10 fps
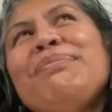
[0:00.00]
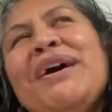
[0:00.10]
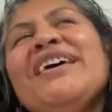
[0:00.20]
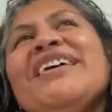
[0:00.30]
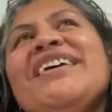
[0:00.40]

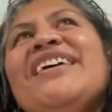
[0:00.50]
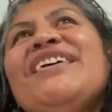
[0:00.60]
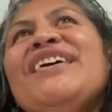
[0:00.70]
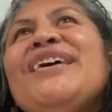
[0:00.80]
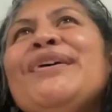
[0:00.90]
my
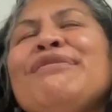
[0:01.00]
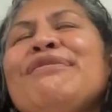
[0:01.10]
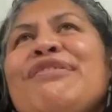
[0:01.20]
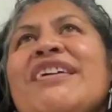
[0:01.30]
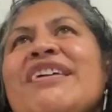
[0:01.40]
Pākehā
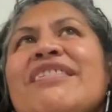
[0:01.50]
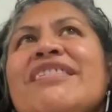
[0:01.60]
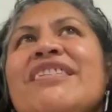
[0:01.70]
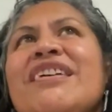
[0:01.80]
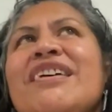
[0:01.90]

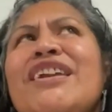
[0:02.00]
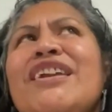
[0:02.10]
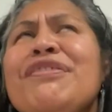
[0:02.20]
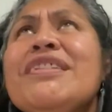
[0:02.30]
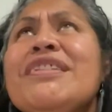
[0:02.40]
friends,
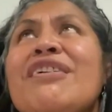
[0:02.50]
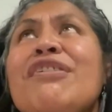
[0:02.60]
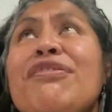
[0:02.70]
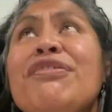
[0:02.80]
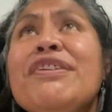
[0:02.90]
and
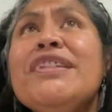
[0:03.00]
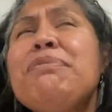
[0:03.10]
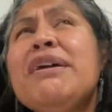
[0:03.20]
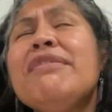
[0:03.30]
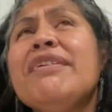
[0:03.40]

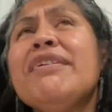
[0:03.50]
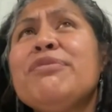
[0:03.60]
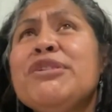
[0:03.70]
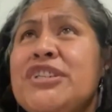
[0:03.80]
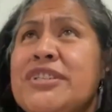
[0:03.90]
often their
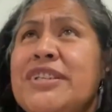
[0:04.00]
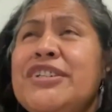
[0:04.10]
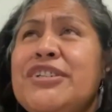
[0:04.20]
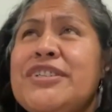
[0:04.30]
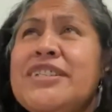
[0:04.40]
parents, which
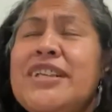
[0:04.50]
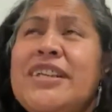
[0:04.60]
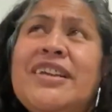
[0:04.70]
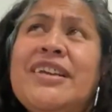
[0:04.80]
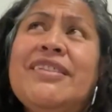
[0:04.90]
is an
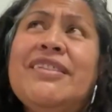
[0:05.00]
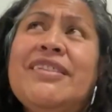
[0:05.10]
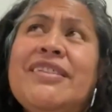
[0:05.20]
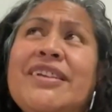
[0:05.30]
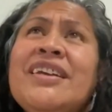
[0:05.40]
interesting thing, I
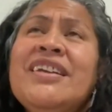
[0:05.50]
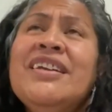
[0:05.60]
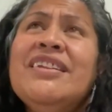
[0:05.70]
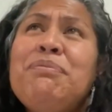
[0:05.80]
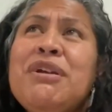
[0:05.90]
think,
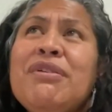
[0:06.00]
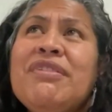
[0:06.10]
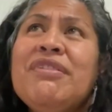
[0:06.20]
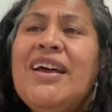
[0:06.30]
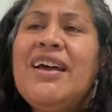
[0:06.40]
that
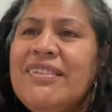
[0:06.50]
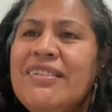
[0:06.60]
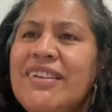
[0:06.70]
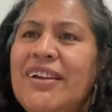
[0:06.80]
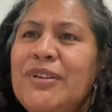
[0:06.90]
parents
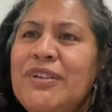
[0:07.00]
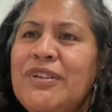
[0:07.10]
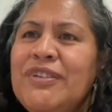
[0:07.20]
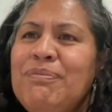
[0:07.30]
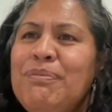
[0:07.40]
ask
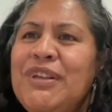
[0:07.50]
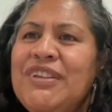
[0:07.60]
young